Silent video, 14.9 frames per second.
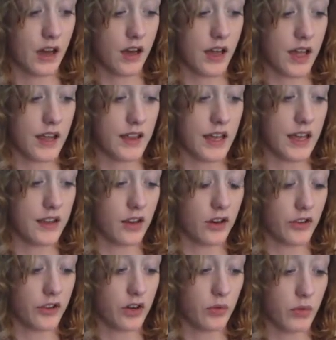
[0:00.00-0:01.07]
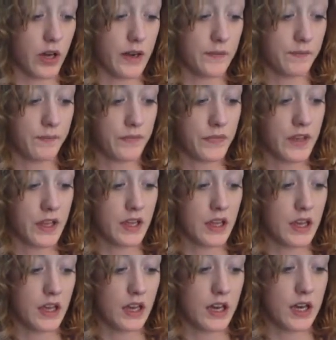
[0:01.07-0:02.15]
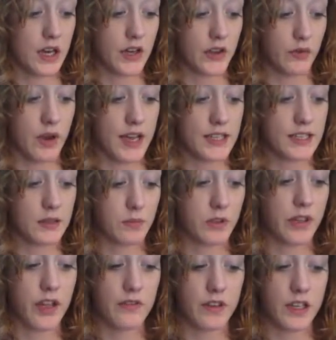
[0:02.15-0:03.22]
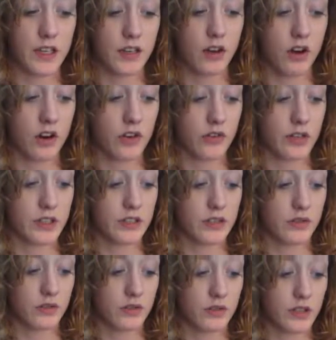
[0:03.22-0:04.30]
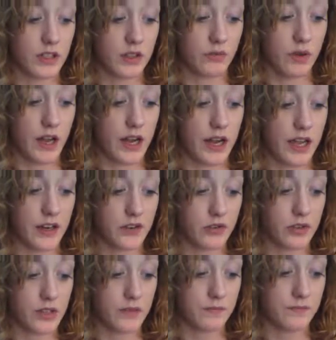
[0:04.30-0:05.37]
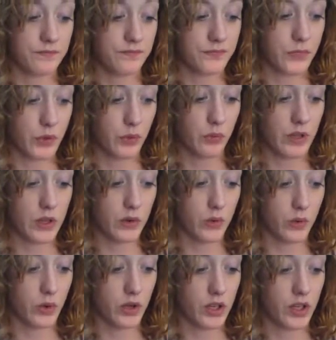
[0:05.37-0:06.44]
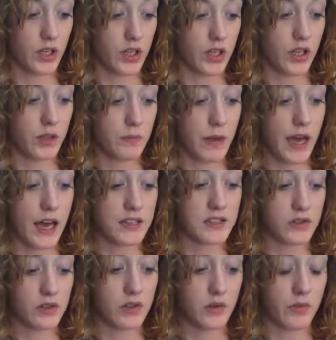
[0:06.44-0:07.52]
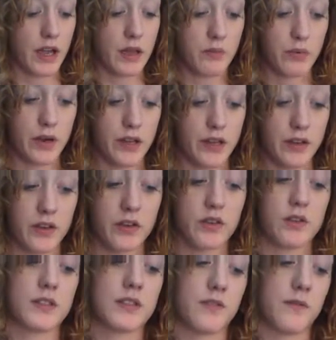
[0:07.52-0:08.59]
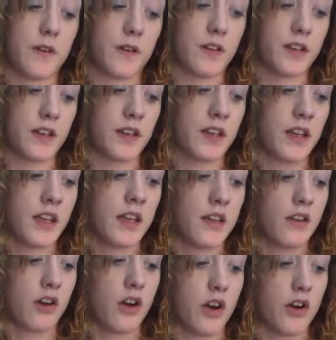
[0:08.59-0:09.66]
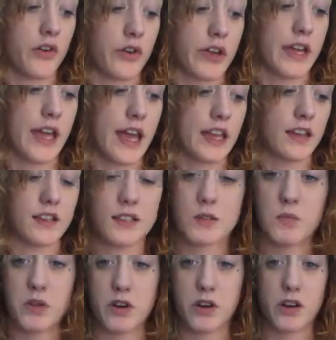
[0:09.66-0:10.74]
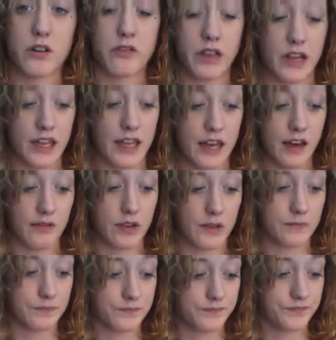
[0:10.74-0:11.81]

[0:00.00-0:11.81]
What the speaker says: And then our third one, the right subclavian artery to the right atrium, we would pass through the right brachiocephalic artery and the superior vena cava.